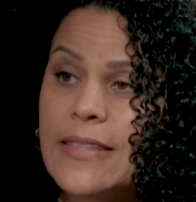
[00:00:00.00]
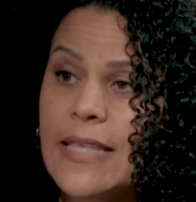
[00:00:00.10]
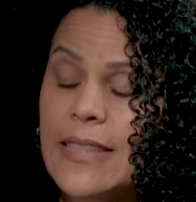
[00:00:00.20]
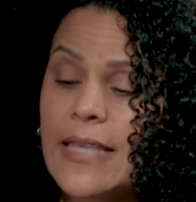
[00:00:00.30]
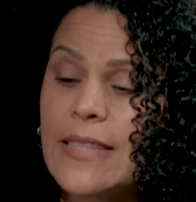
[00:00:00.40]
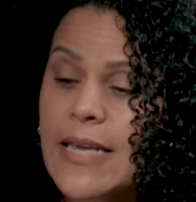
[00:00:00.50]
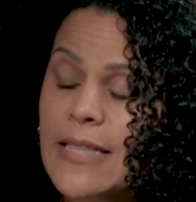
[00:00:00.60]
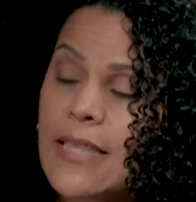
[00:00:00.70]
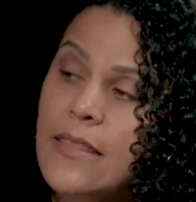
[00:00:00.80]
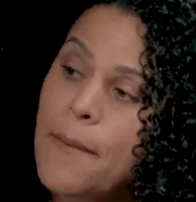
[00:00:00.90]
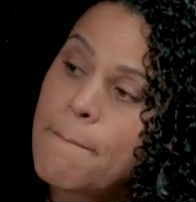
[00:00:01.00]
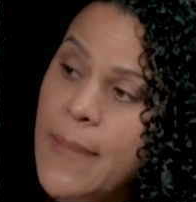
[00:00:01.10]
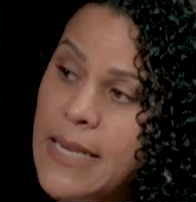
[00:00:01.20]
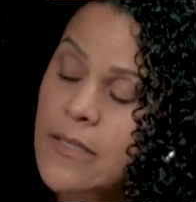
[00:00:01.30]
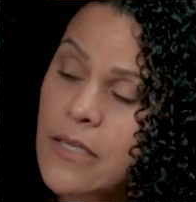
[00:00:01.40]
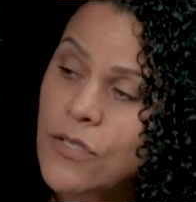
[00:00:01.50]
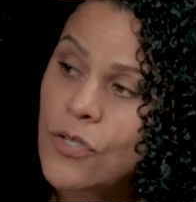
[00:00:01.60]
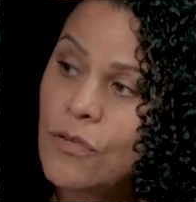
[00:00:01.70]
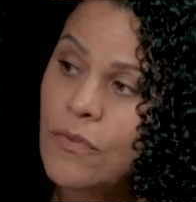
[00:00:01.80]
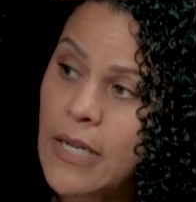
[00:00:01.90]
the thing that I think that makes
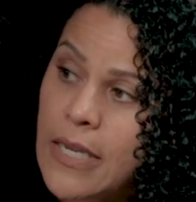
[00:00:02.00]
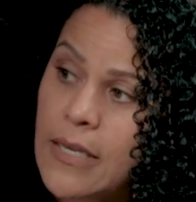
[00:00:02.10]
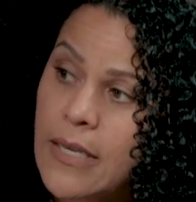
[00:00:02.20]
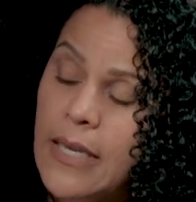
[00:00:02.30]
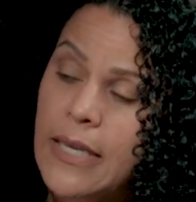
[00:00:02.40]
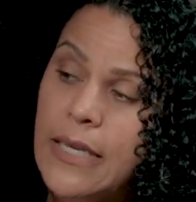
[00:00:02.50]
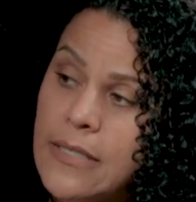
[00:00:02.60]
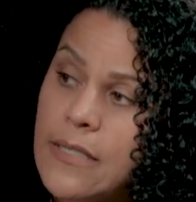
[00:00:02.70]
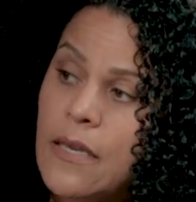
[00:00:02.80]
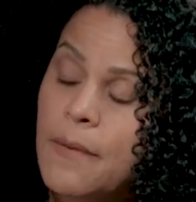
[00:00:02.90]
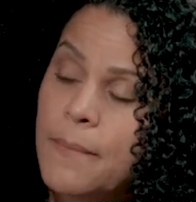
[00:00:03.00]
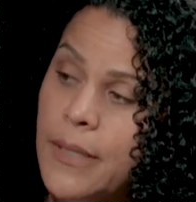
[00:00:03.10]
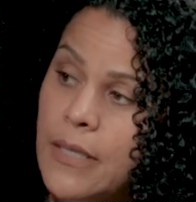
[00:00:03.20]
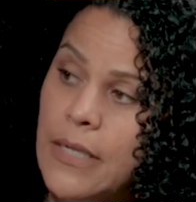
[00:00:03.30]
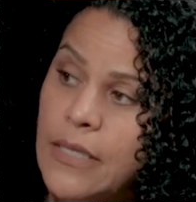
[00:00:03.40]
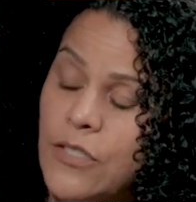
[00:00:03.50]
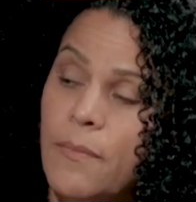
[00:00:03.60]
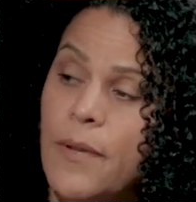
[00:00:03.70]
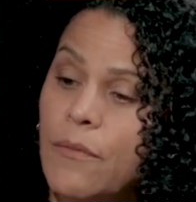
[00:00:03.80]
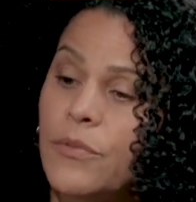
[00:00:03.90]
us unique is the ability
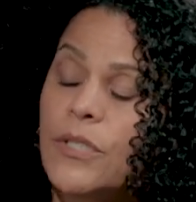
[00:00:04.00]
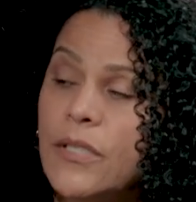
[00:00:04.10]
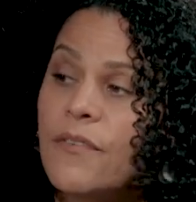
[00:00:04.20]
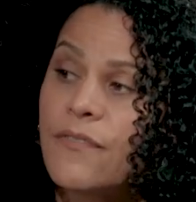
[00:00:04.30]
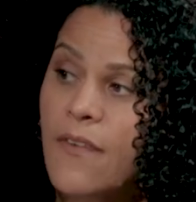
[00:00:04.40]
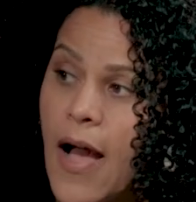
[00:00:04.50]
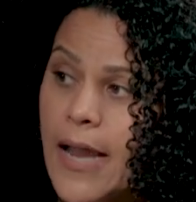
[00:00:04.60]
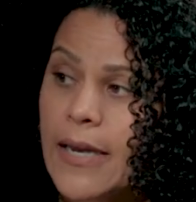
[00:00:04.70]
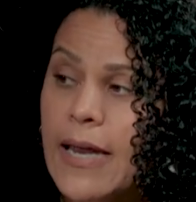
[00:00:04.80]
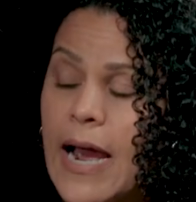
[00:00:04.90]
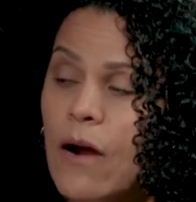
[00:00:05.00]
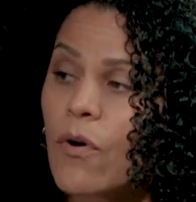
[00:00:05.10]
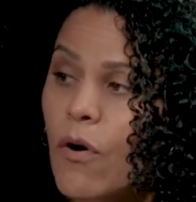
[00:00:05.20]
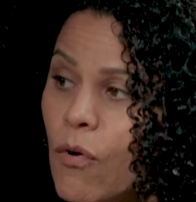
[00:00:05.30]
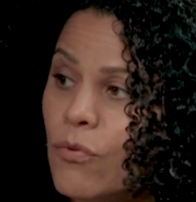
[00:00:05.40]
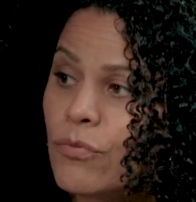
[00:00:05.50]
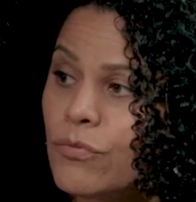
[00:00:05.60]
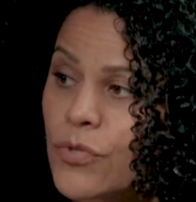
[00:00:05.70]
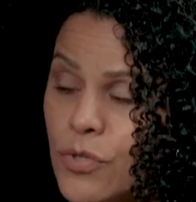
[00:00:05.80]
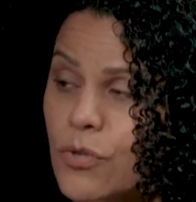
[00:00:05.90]
to be able to define our
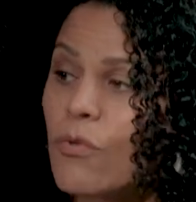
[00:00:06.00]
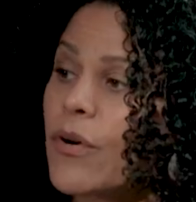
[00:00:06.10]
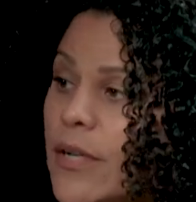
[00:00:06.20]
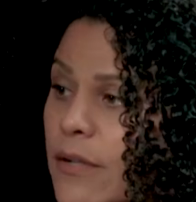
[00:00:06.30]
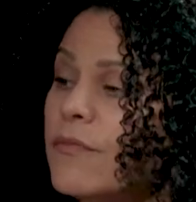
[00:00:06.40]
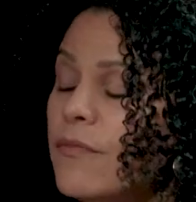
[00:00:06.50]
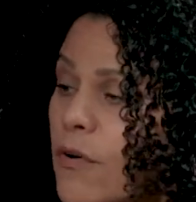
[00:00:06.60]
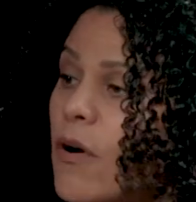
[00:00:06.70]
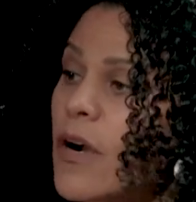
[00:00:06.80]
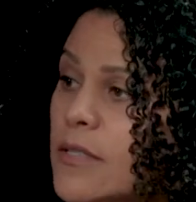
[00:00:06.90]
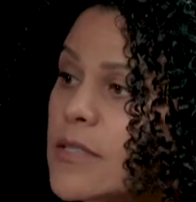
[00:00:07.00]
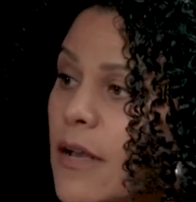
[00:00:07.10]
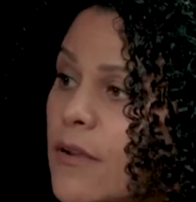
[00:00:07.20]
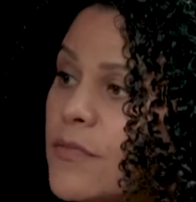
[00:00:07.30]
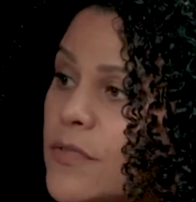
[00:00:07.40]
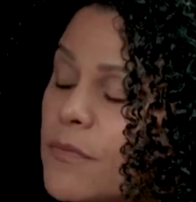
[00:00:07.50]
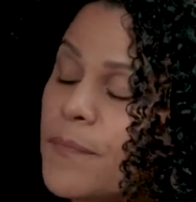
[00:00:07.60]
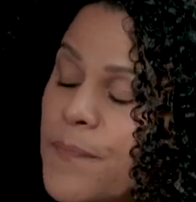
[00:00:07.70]
own story for ourselves.